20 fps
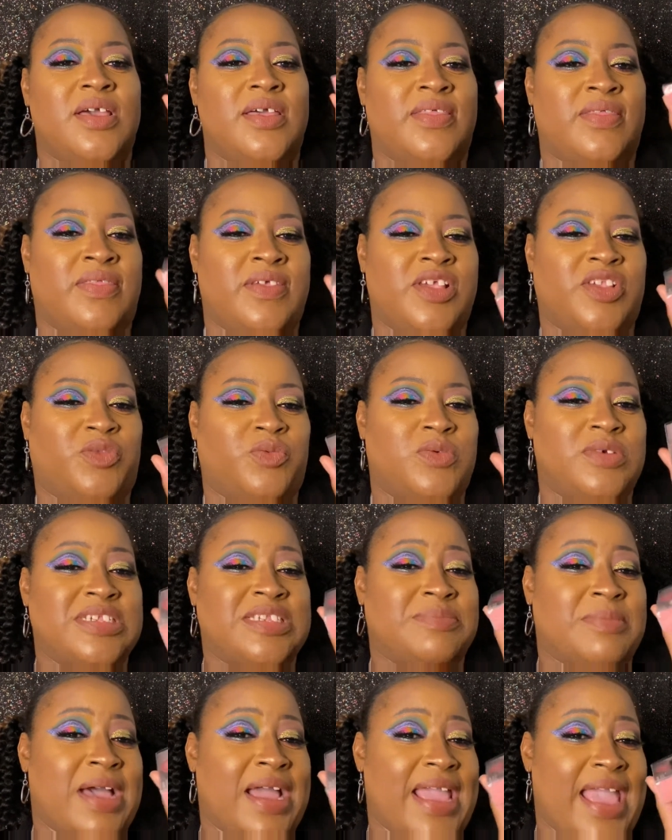This
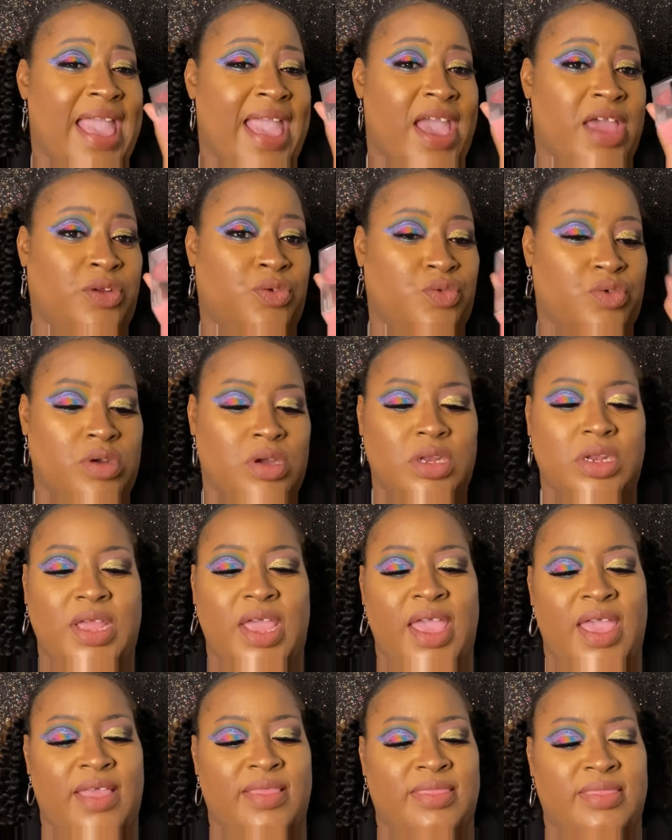was my add-on,
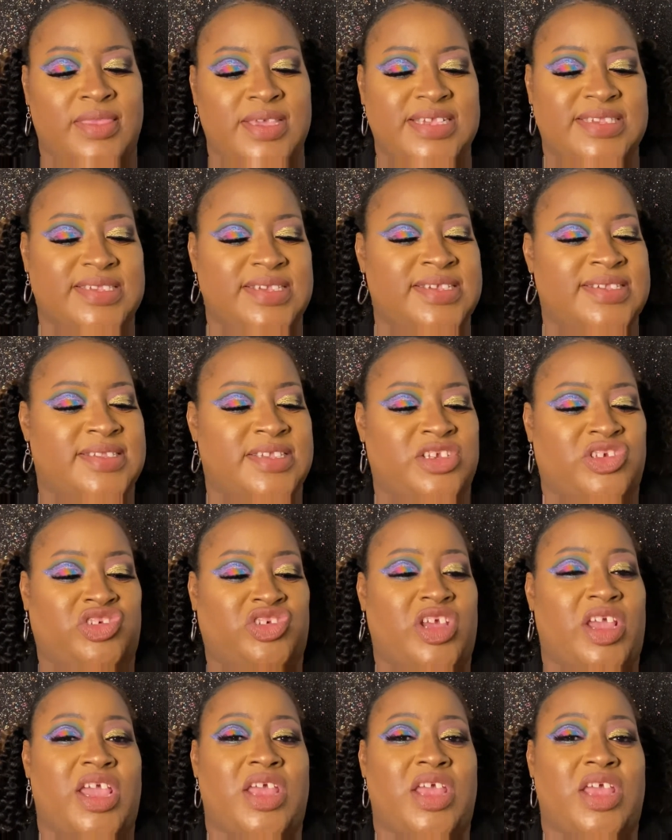and this is the shade